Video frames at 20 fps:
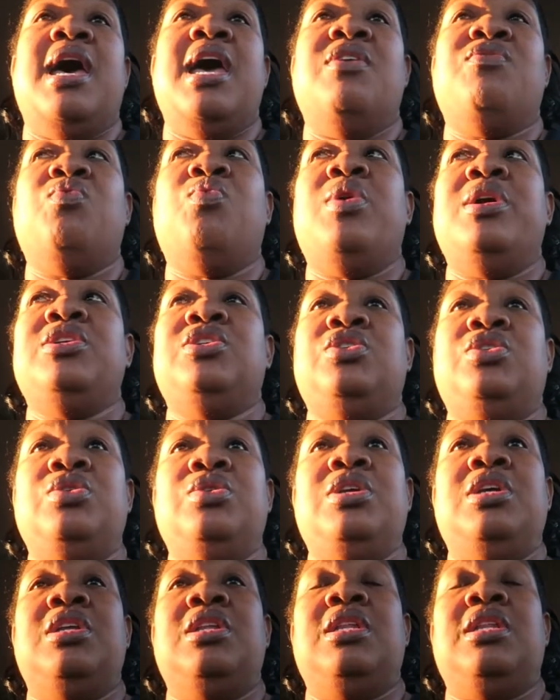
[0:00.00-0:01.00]
I have one
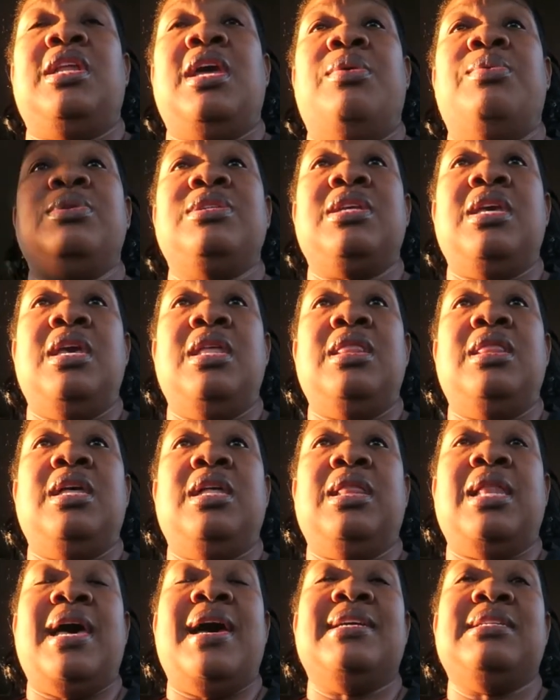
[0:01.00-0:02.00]
student that was in
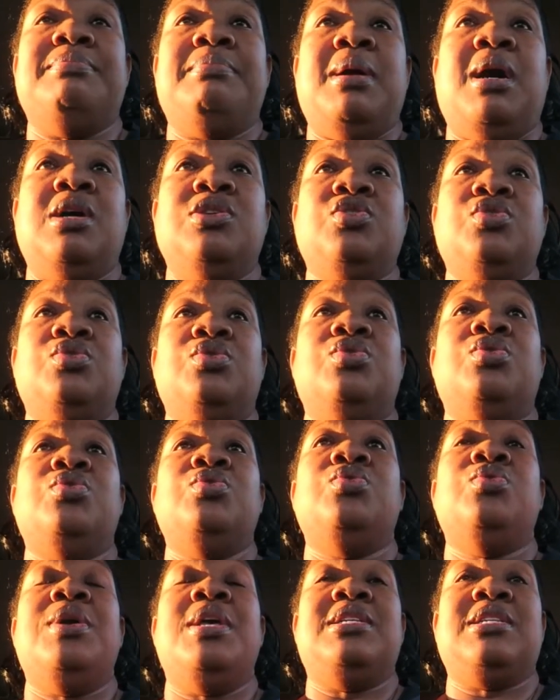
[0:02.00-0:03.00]
the last module
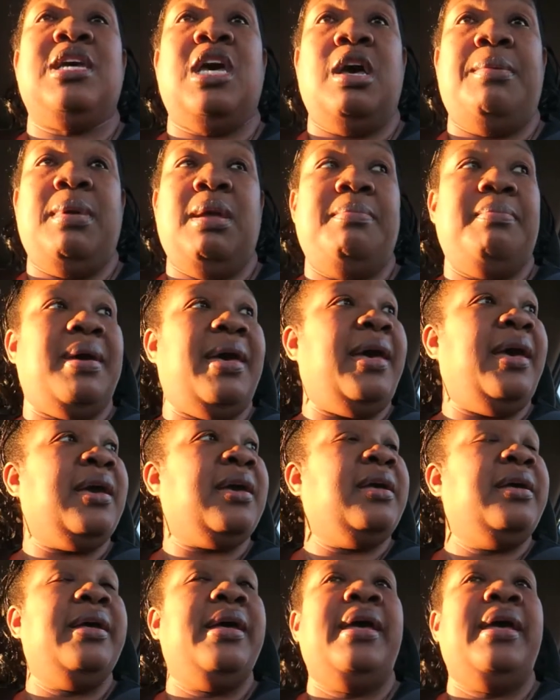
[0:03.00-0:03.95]
who is coming back,